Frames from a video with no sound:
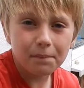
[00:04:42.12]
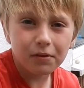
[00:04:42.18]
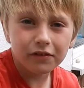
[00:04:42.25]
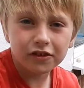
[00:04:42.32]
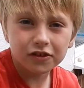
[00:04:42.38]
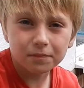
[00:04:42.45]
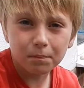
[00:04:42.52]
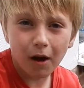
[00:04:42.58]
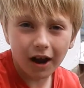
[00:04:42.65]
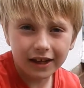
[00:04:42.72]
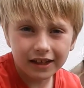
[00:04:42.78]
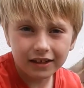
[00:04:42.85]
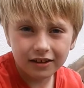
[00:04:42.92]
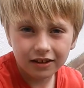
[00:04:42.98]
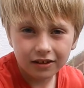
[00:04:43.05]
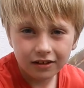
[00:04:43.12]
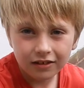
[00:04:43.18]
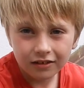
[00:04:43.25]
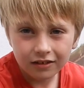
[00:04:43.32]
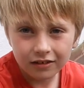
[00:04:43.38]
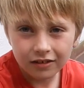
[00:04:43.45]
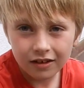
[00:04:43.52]
brother's bike.
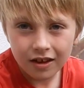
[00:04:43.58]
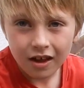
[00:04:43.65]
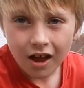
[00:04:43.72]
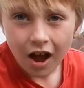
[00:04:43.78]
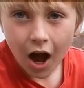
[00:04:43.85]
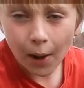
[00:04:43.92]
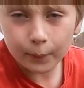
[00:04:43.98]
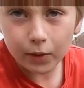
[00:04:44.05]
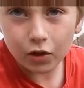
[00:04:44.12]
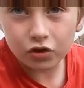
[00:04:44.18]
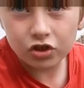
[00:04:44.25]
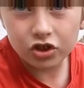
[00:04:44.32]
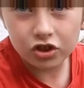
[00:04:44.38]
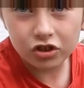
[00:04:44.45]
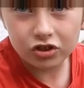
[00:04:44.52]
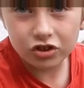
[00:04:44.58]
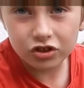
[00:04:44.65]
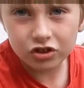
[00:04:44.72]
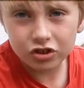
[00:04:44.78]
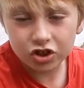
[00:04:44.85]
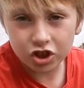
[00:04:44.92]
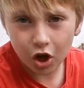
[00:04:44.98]
I'm going to
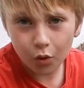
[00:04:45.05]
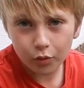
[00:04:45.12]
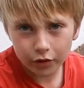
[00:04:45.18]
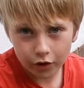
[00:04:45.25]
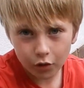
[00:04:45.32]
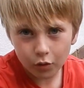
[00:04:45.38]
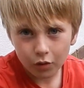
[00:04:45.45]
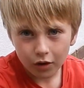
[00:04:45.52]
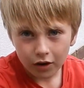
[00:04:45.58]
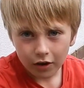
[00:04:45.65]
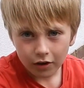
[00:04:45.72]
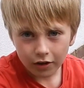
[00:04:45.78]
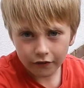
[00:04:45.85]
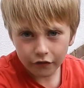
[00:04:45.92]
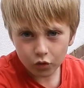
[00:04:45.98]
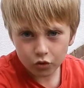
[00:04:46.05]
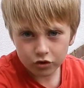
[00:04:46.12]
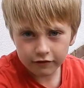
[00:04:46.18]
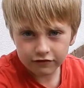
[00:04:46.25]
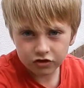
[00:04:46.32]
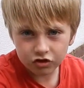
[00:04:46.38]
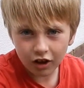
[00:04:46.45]
show you the force
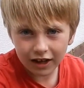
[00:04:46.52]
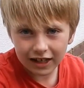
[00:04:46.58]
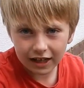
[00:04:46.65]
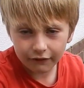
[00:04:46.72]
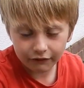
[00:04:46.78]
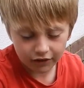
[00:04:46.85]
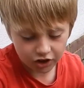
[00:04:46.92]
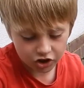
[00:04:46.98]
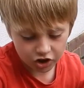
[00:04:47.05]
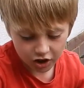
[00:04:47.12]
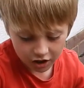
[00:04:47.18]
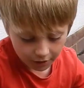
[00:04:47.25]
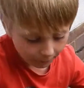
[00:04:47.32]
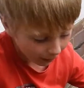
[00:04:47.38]
of sliding friction in a